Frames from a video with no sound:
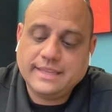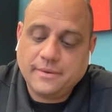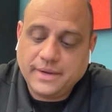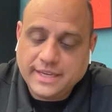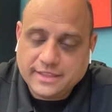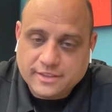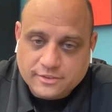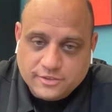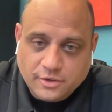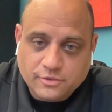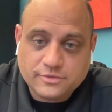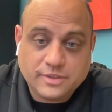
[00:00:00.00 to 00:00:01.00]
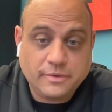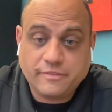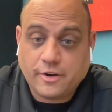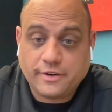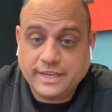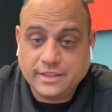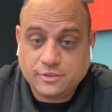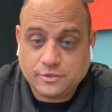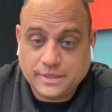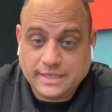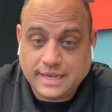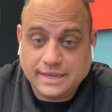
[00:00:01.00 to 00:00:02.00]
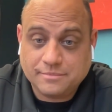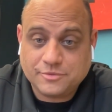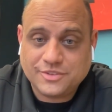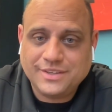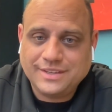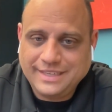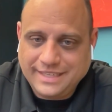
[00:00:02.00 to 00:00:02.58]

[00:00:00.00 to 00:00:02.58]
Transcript: Then we hit the zones that we've already hit three times,